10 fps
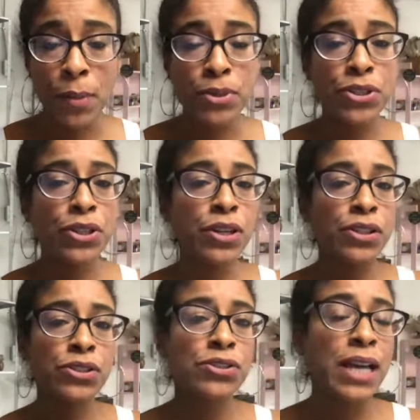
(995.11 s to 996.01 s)
but you can
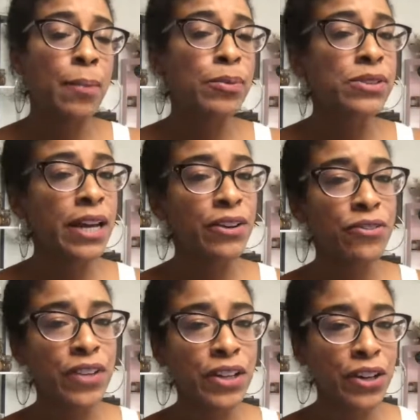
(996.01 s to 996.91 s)
also use apple cider
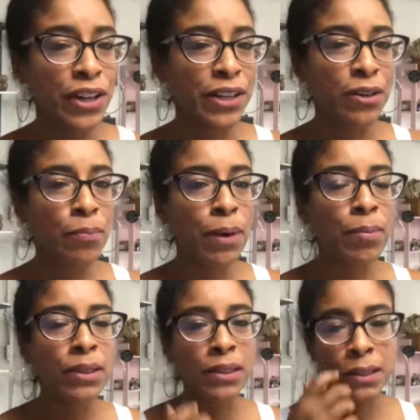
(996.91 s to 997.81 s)
vinegar and it'll
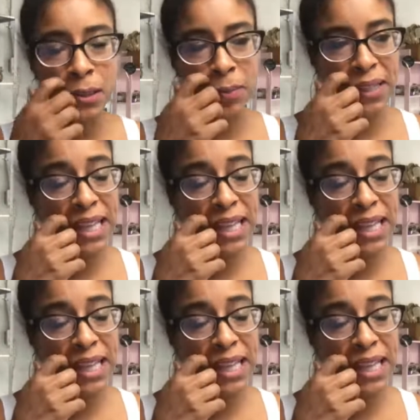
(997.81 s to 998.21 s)
bubble it a little bit.